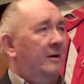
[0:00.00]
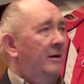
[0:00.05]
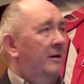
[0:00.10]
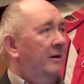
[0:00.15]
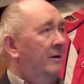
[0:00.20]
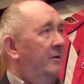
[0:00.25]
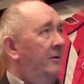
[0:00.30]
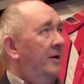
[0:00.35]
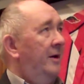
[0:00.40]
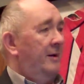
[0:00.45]

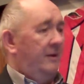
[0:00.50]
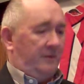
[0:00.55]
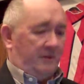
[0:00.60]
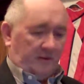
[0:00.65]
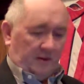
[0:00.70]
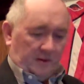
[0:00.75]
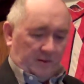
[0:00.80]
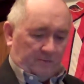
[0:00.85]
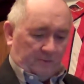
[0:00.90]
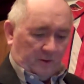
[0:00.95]
uh,
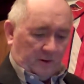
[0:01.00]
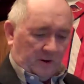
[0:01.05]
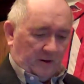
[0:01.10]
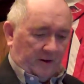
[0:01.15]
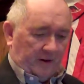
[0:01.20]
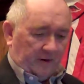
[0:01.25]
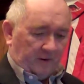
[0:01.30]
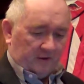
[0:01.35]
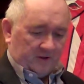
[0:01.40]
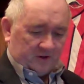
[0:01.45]
that uh,
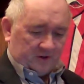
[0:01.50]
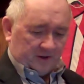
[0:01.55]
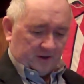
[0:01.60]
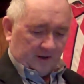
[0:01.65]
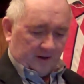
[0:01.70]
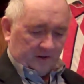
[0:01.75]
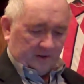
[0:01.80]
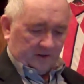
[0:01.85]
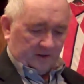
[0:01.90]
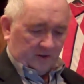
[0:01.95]
Paul Harris
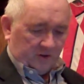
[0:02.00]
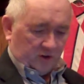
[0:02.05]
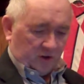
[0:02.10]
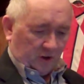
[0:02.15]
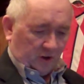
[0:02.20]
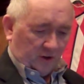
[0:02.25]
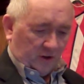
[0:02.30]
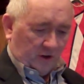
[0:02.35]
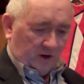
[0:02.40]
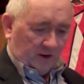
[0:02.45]
started in
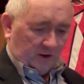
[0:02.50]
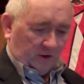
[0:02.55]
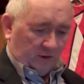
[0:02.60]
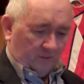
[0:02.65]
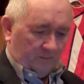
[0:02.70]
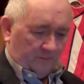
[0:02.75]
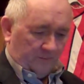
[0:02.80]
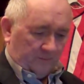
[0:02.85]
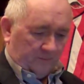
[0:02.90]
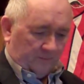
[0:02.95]

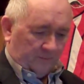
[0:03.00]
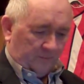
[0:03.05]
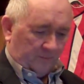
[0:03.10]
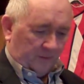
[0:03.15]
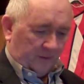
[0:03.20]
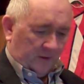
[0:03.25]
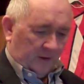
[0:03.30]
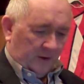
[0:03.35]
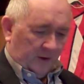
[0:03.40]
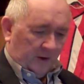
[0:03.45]
Chicago.
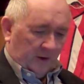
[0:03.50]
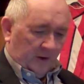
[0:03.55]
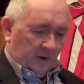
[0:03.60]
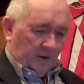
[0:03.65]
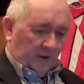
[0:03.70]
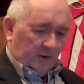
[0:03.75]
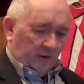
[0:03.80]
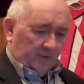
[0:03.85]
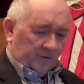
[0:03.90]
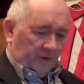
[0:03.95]

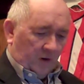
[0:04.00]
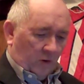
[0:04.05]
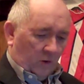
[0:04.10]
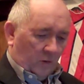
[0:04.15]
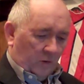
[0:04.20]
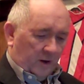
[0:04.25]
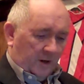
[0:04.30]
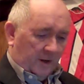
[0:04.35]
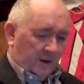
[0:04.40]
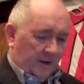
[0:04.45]

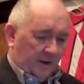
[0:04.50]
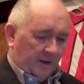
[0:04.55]
So,